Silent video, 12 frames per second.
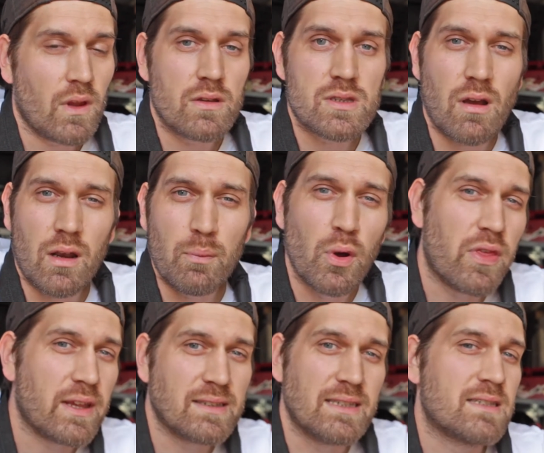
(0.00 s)
It's kind of put
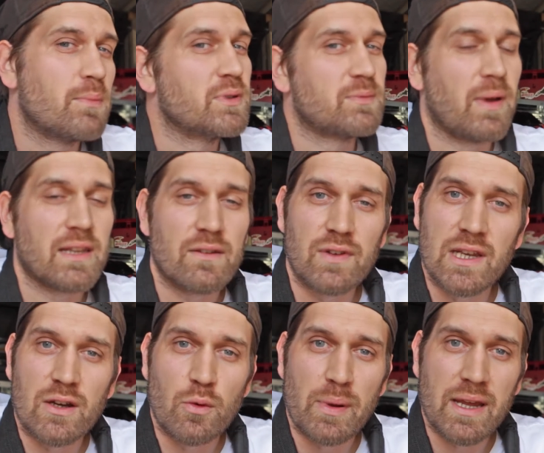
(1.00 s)
things into perspective a
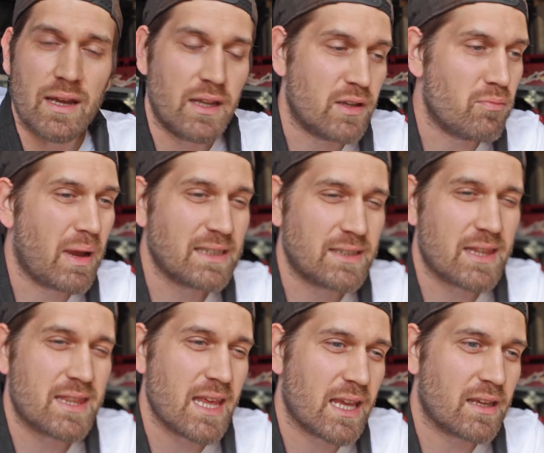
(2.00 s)
little bit and makes you
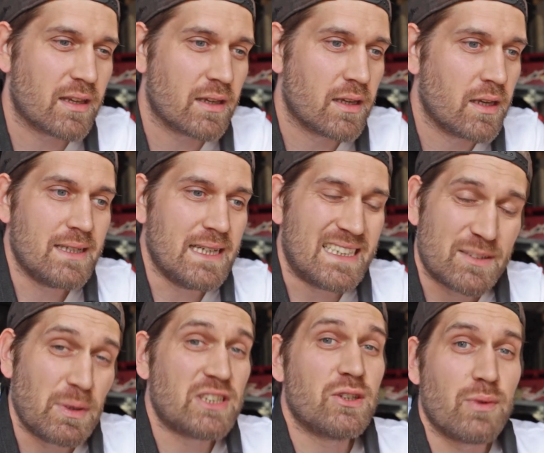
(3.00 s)
think, and
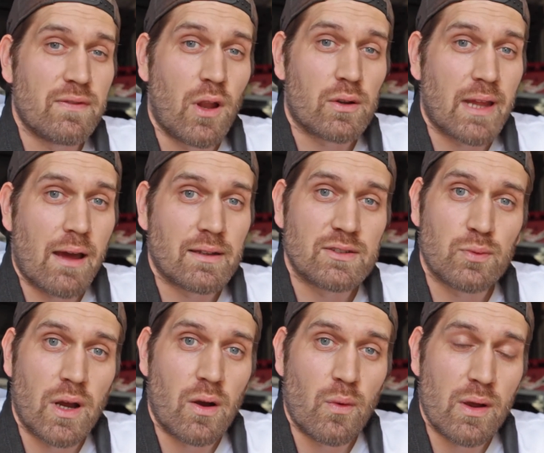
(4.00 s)
especially with lockdown as
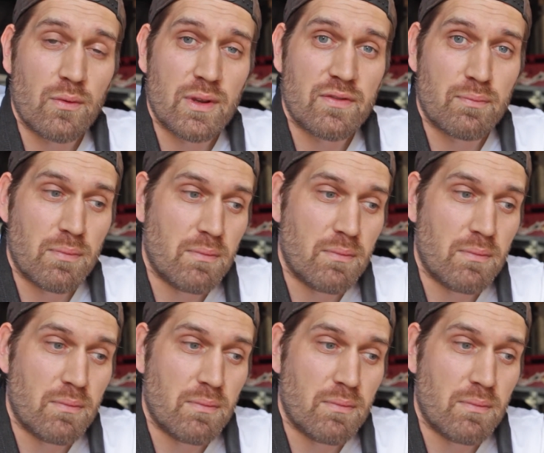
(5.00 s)
well, where we've